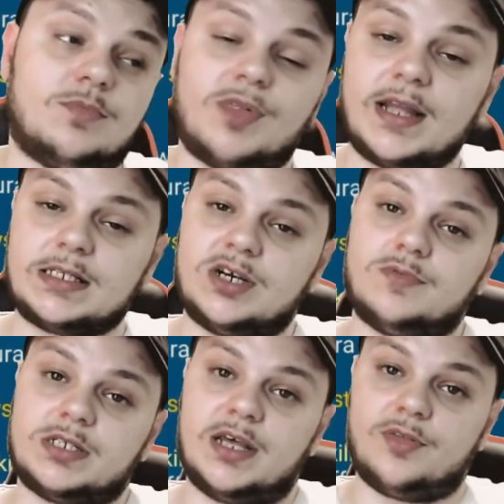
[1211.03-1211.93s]
Blindsider was
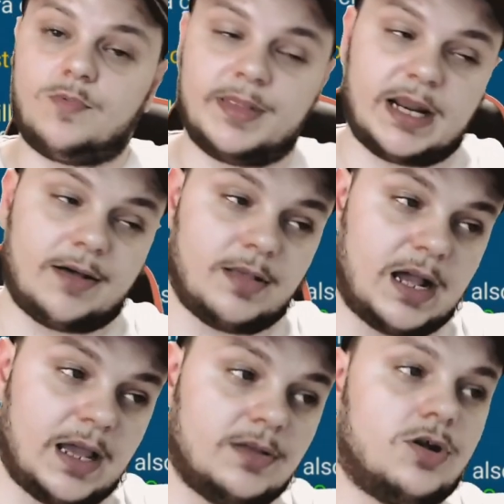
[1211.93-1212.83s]
another one that
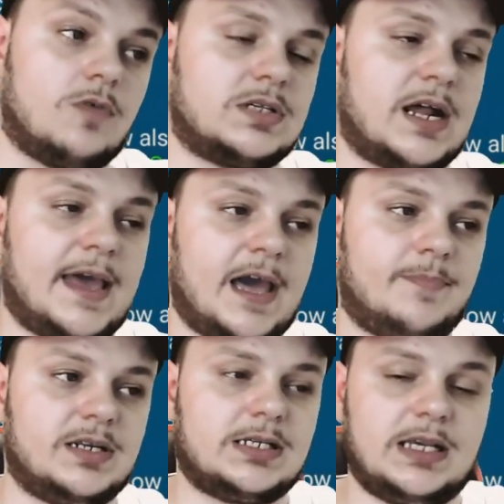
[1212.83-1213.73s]
I was kind of happy
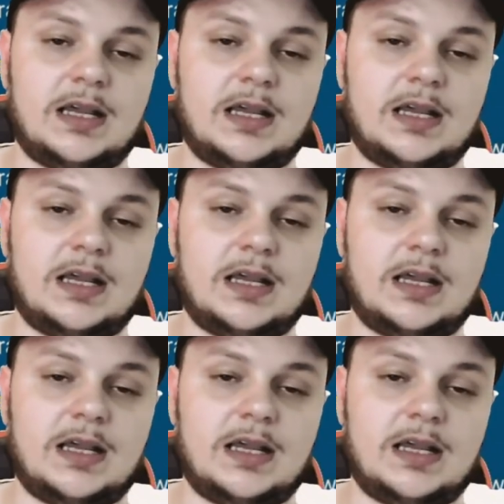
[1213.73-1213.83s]
to see.